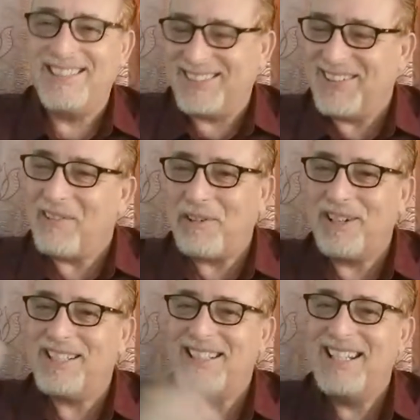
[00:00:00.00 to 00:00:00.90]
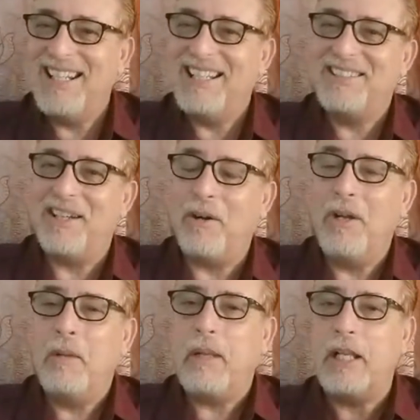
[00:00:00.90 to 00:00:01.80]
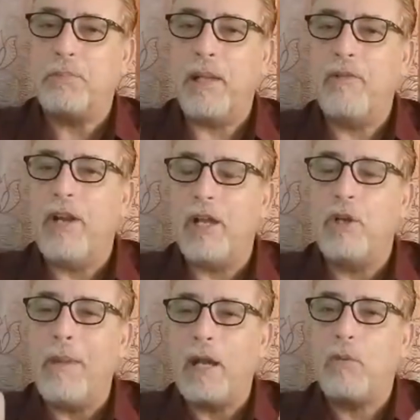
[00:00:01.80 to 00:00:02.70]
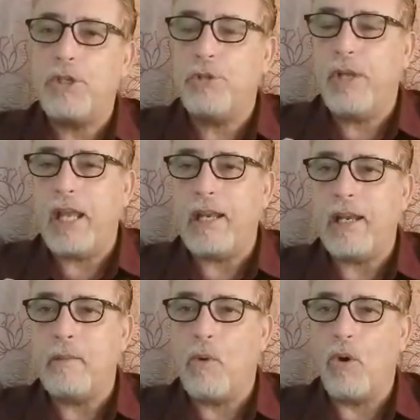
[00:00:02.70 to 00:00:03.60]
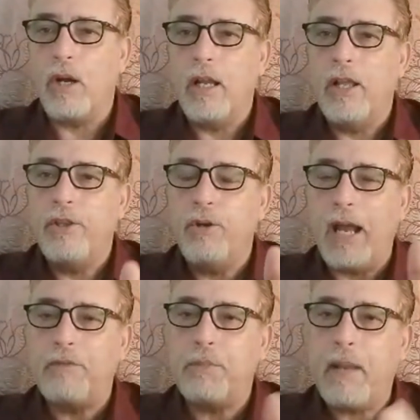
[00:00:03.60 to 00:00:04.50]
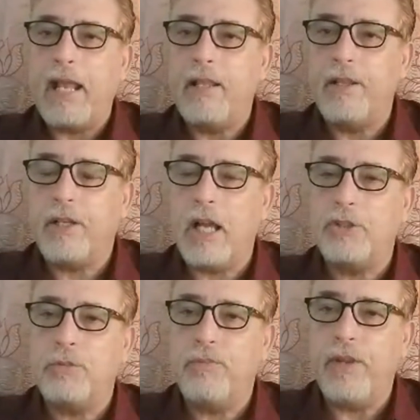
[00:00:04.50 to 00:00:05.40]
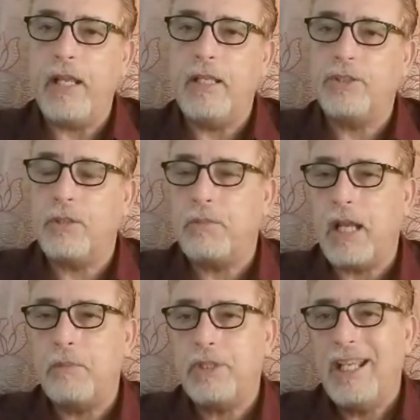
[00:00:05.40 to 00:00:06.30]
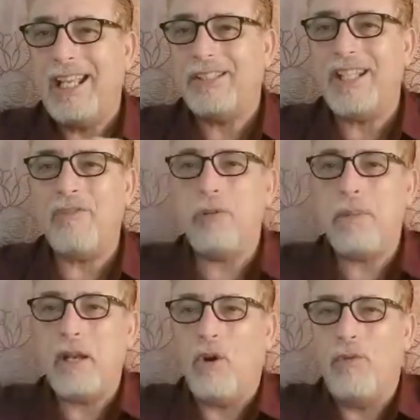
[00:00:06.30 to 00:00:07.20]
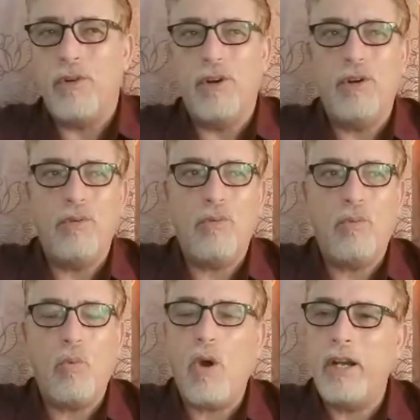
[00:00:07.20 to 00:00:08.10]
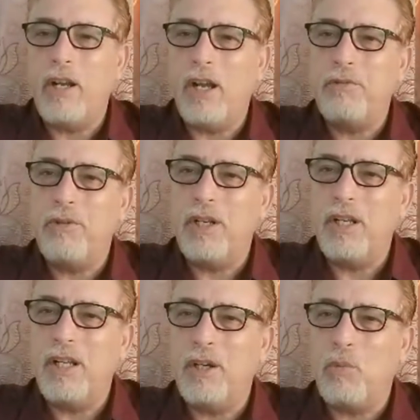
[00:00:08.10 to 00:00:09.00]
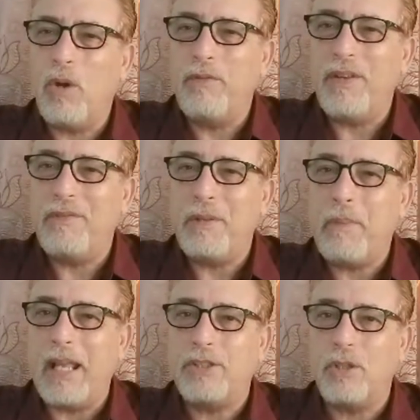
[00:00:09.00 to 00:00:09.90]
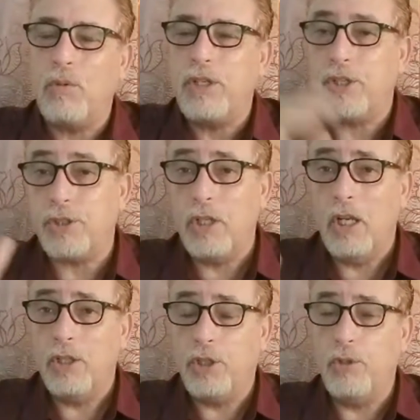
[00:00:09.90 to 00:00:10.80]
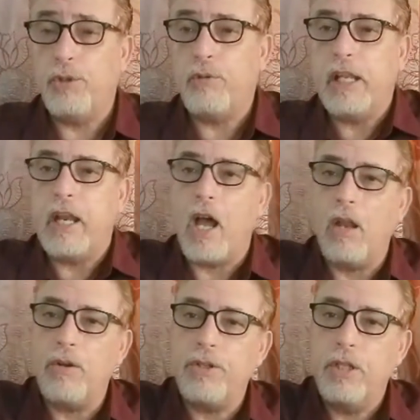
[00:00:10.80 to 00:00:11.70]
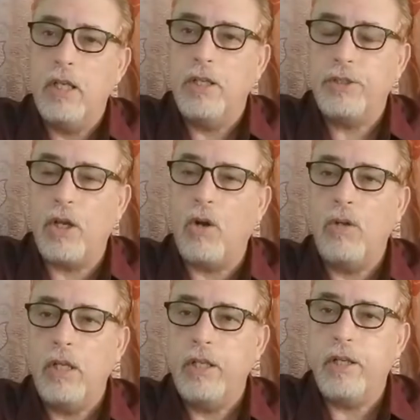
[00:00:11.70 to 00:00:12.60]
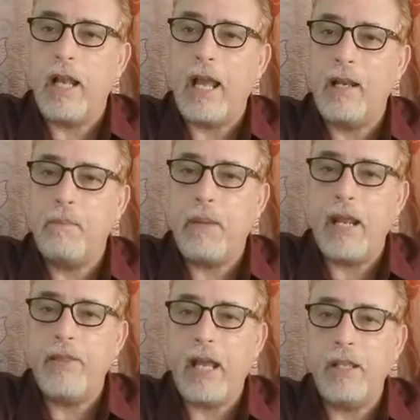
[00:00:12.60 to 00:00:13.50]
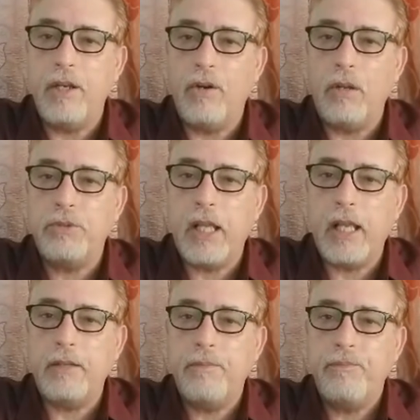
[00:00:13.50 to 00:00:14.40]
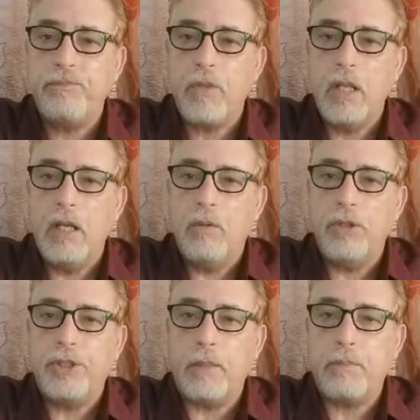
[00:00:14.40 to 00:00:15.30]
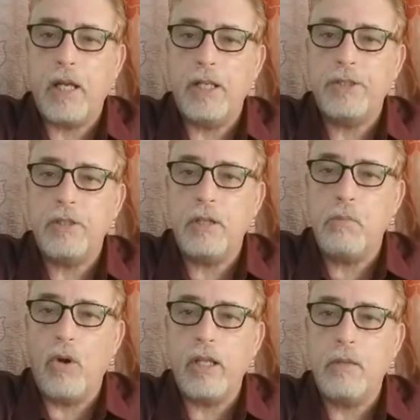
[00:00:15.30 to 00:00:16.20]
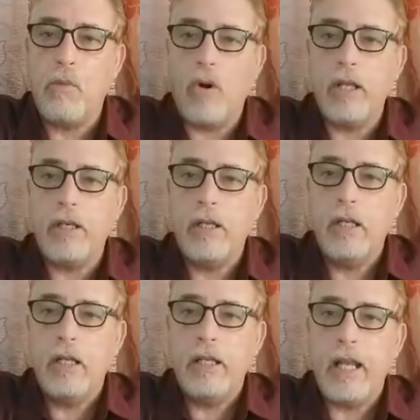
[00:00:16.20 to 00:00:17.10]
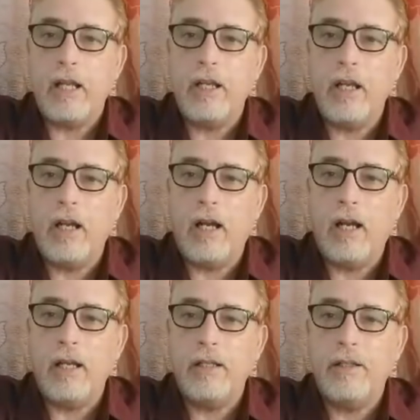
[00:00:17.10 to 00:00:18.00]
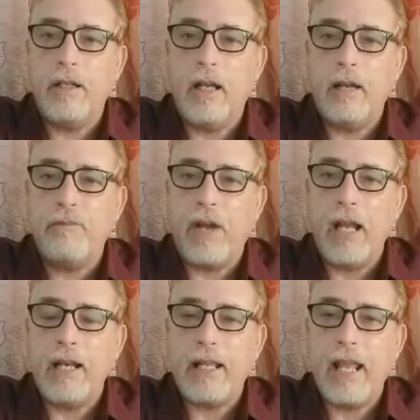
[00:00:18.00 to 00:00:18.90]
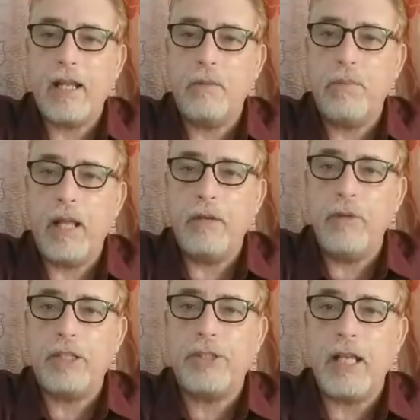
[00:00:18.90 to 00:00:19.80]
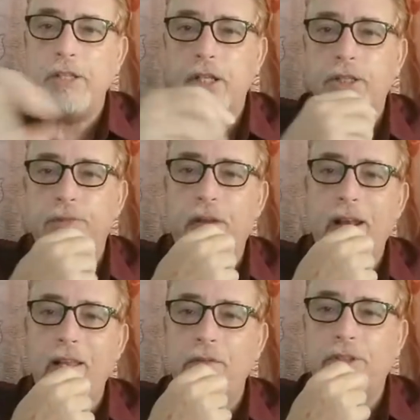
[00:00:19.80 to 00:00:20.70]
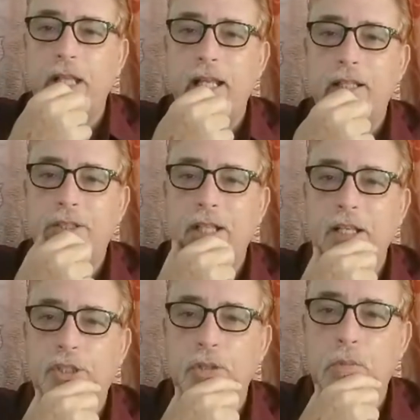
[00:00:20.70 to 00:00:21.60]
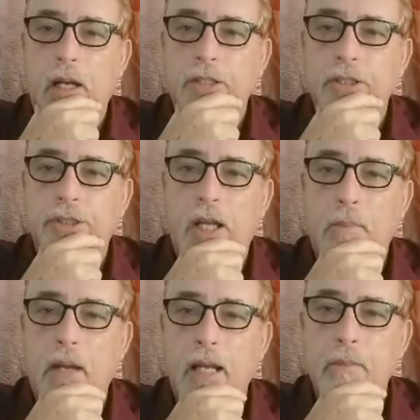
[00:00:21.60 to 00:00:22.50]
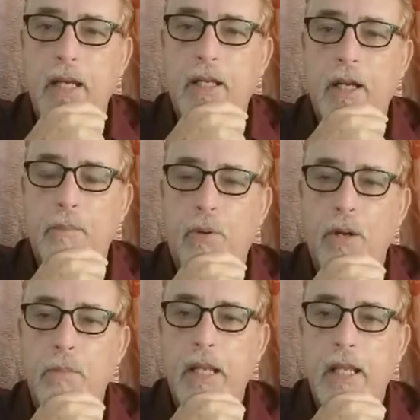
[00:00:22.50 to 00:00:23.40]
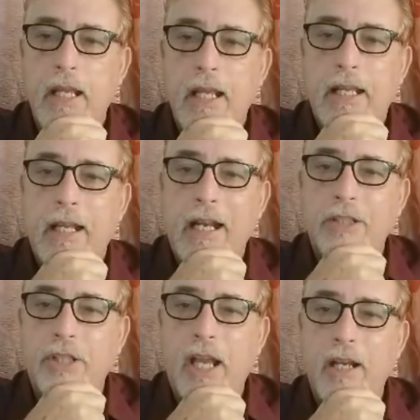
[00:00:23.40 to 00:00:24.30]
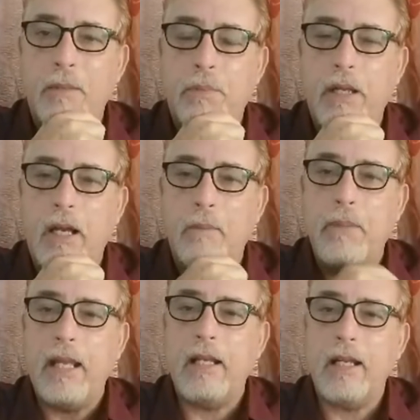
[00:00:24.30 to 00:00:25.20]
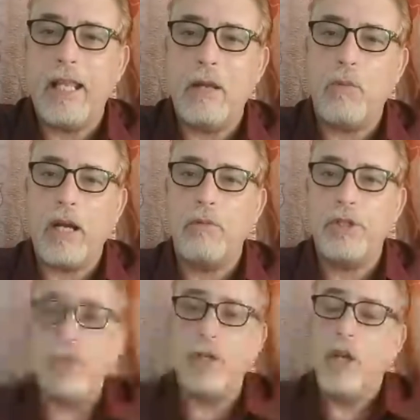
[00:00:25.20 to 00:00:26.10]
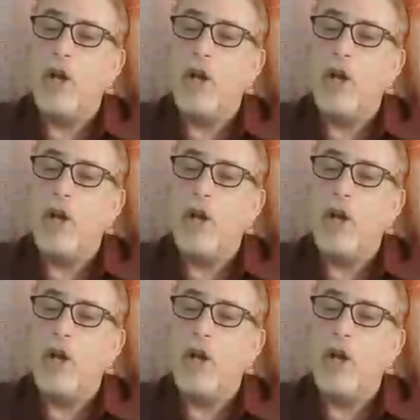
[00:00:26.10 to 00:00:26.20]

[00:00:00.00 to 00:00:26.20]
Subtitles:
No worries. So, because believe it or not, no matter what you get anymore, you have to pay the custom fee, and sometimes it's never been over 100 or 150 peso, which is $2-3. So you gladly pay that. You know what I'm saying? What's up, cousin? Good morning. Yeah, I'm fine. I can't complain. Rick Sanchez, if I leave the States, let's say 2 months, and stop my Medicare Part B, can I sign up again when I return?